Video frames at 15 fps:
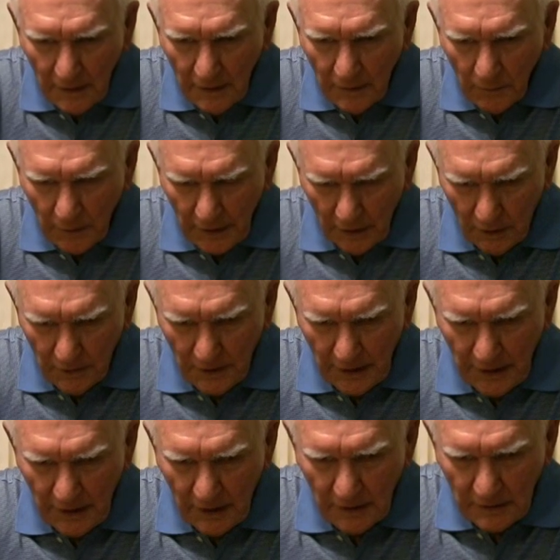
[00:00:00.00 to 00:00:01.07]
We loaded
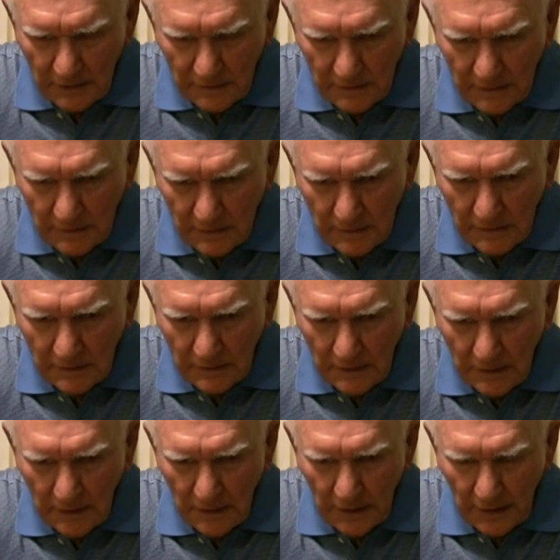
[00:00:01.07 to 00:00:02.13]
out
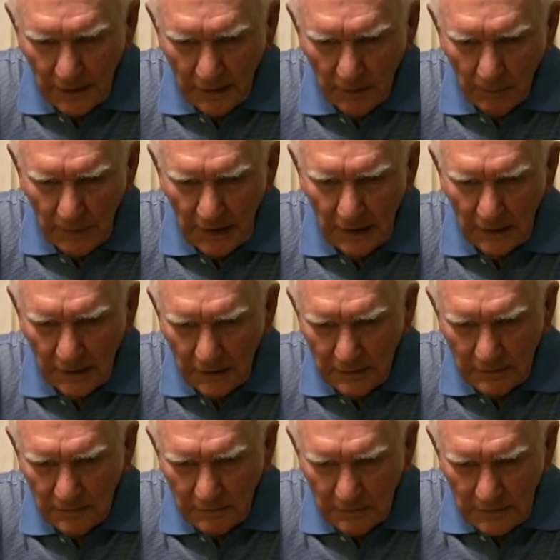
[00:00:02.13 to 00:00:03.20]
uh, in about
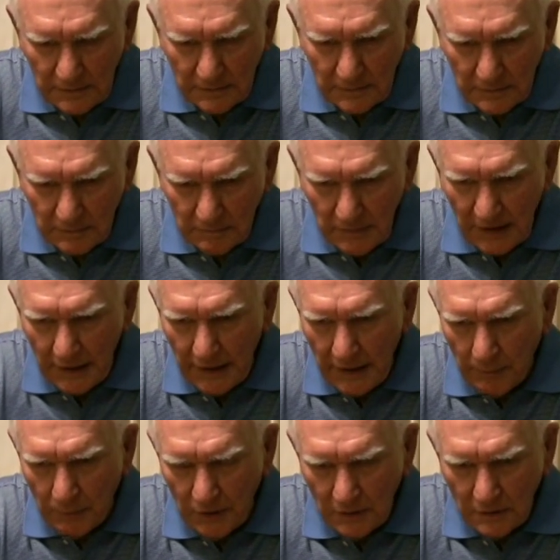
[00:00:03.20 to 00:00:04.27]

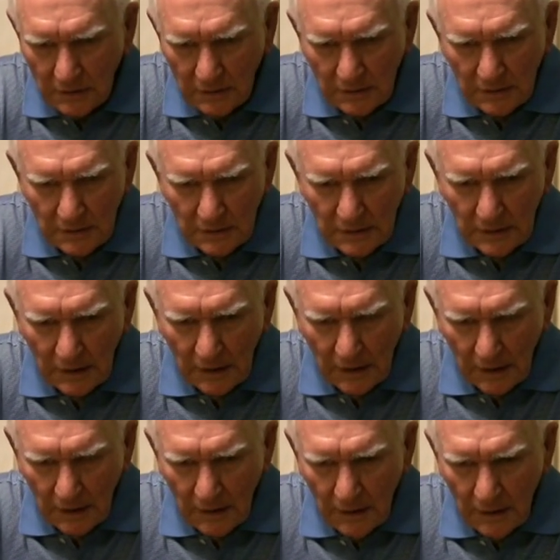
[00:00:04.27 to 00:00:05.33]
mid-April
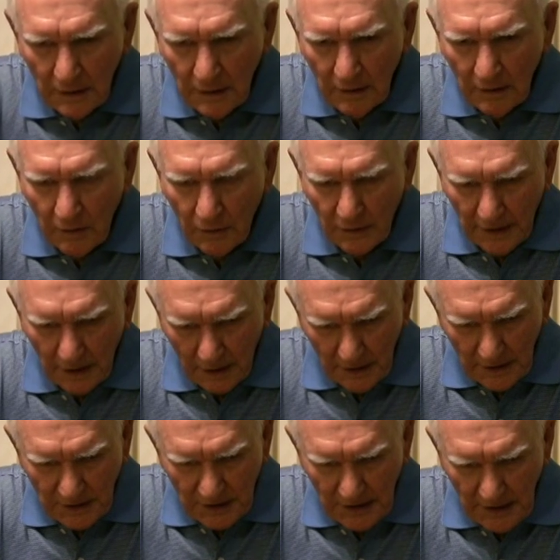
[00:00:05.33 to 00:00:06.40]
on
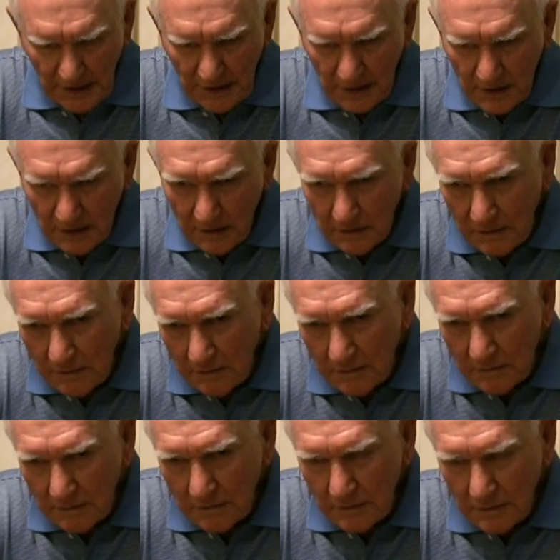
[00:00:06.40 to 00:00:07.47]
LSTs,
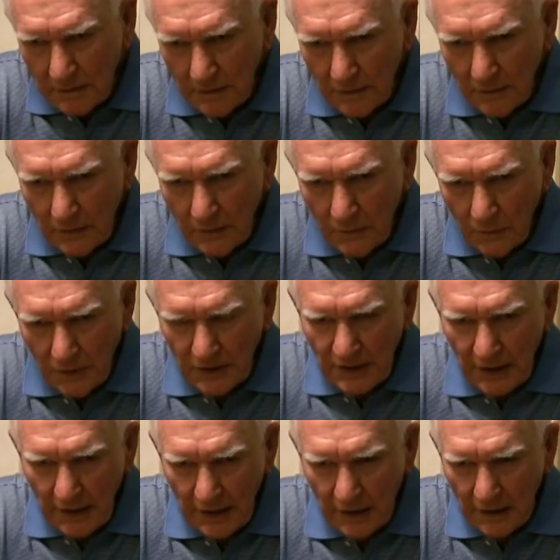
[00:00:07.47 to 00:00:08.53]
which
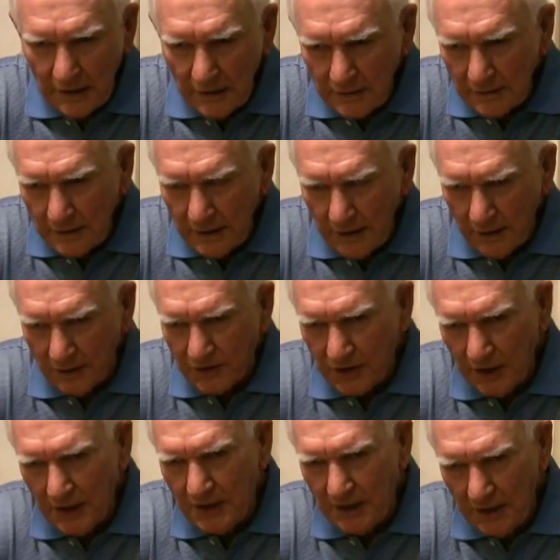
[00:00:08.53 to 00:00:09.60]
had
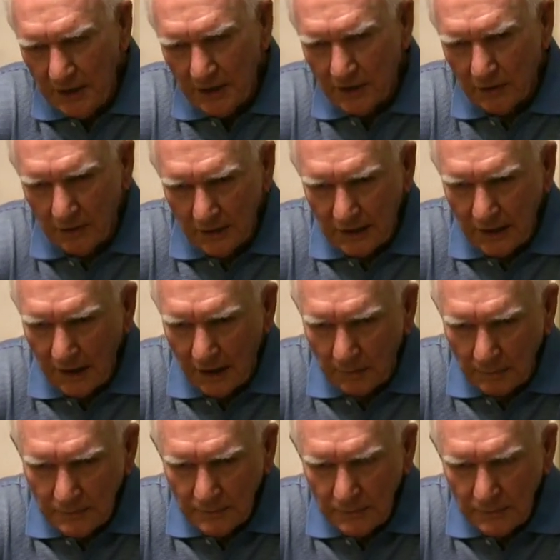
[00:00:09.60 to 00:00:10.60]
LCTs on top.